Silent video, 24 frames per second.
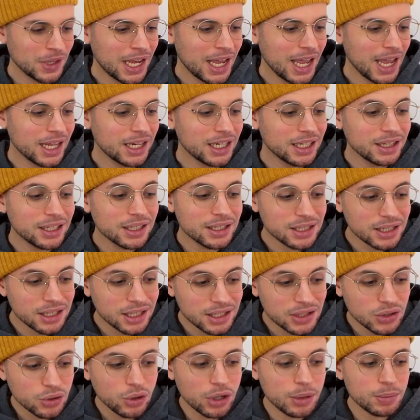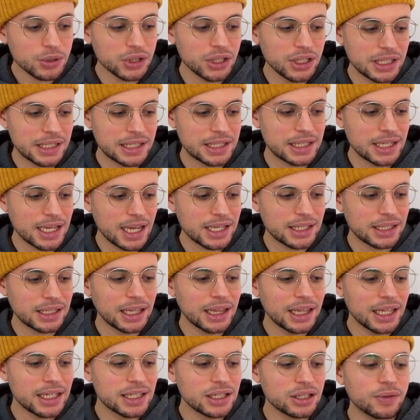And in this description it says the
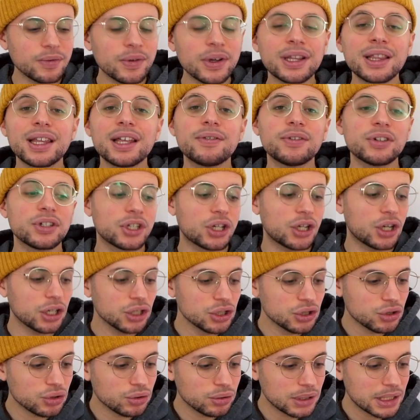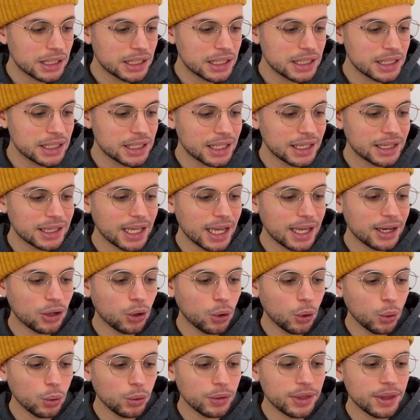list of 11 countries that
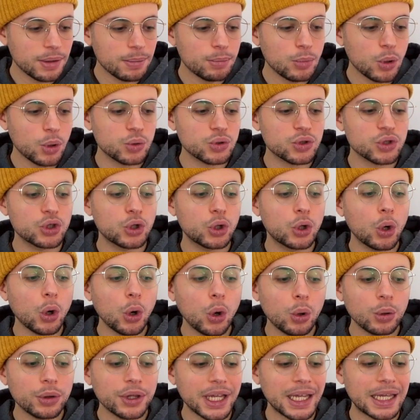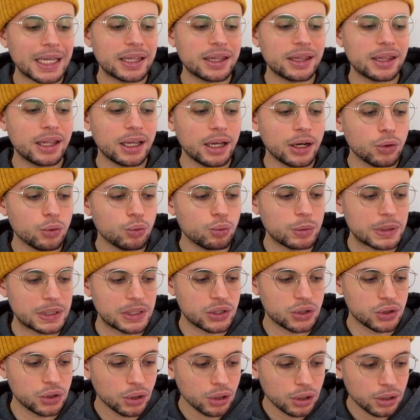hold the most gold in their
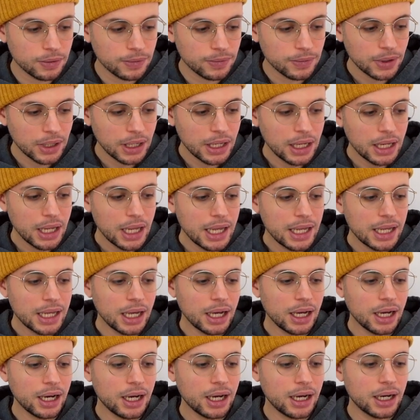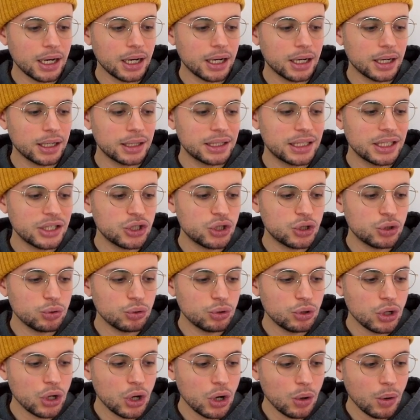reserve. Did you
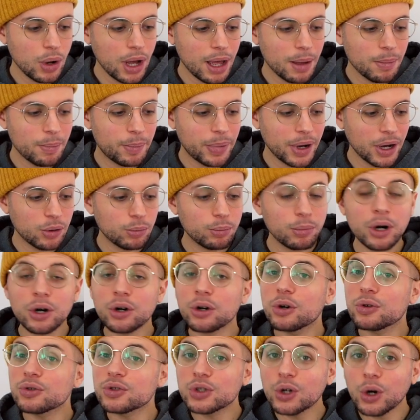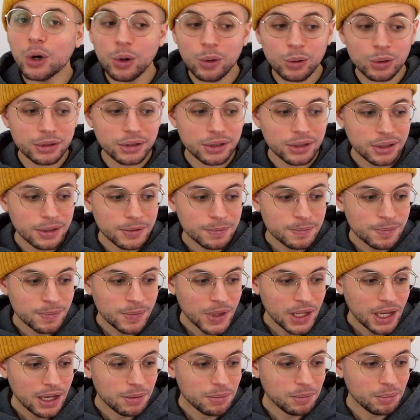know about Marcos Gold?
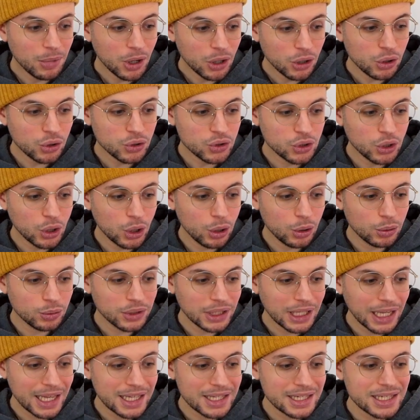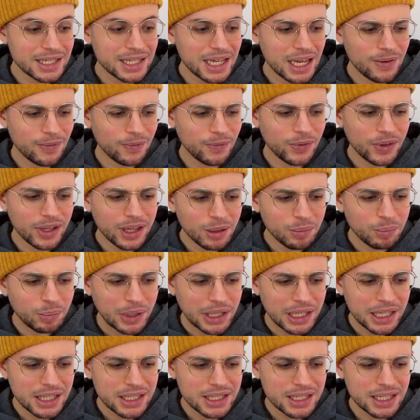Marcos Gold can save
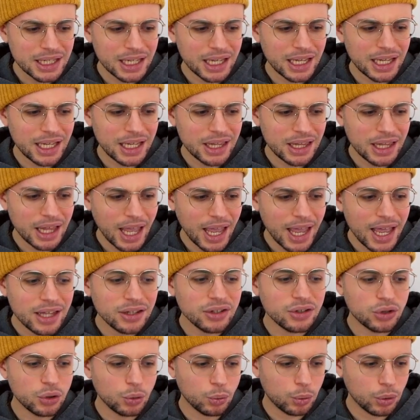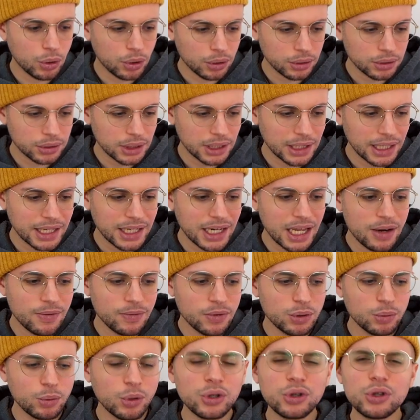Philippines and the world. Let
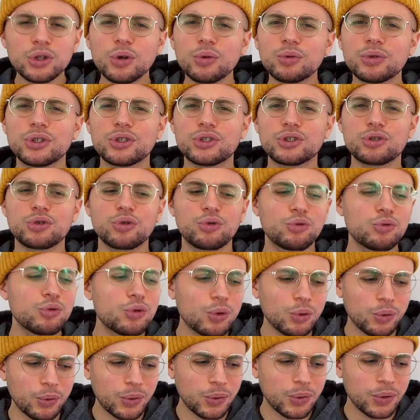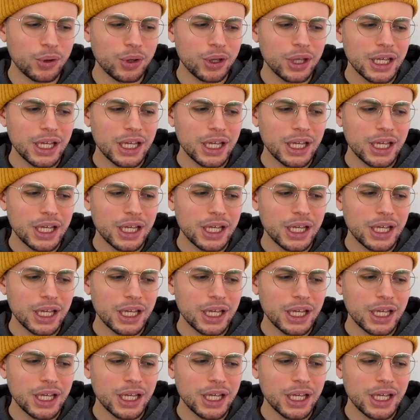everyone know the truth.